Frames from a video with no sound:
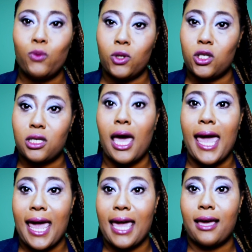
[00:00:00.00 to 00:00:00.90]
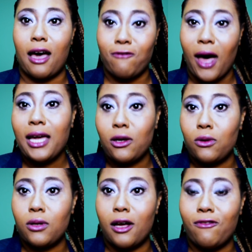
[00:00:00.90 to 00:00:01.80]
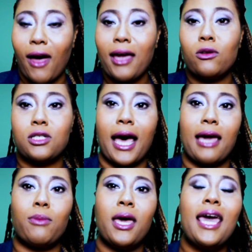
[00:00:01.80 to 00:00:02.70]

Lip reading: which is a file type,